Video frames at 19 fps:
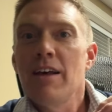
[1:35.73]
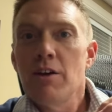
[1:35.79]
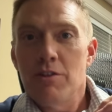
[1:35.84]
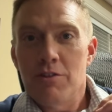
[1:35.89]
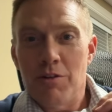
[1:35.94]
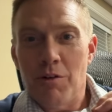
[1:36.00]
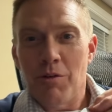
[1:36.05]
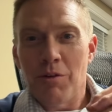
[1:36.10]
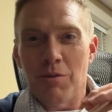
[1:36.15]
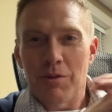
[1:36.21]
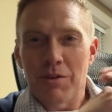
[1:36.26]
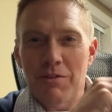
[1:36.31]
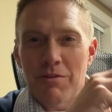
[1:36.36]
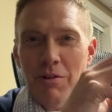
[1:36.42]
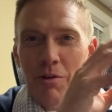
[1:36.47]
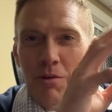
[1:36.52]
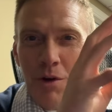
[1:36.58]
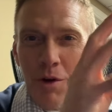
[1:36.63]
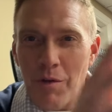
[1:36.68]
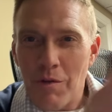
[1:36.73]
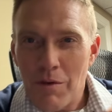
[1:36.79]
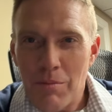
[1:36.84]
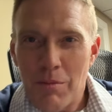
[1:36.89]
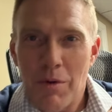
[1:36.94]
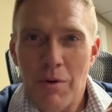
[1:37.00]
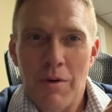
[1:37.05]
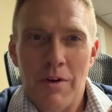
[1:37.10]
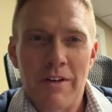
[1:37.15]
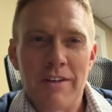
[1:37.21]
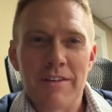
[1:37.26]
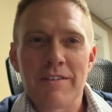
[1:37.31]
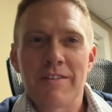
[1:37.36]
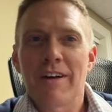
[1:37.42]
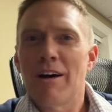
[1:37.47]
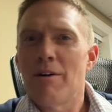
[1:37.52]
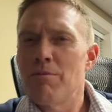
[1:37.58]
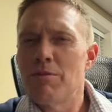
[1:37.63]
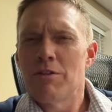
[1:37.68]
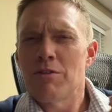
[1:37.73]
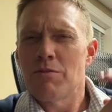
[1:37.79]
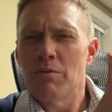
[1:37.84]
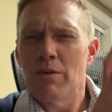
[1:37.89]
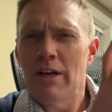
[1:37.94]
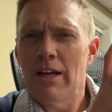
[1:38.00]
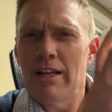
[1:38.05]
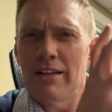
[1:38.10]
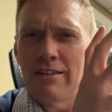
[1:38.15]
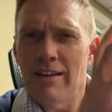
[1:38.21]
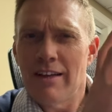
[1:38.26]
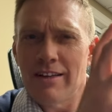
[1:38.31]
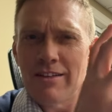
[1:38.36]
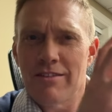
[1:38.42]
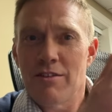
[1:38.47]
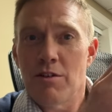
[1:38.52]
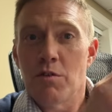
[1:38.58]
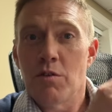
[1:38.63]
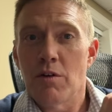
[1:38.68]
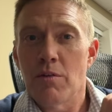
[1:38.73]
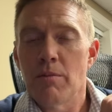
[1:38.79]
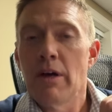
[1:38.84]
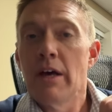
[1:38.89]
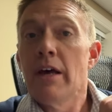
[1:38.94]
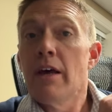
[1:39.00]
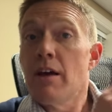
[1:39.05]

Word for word: Jonah was thrown overboard to stop this raging storm.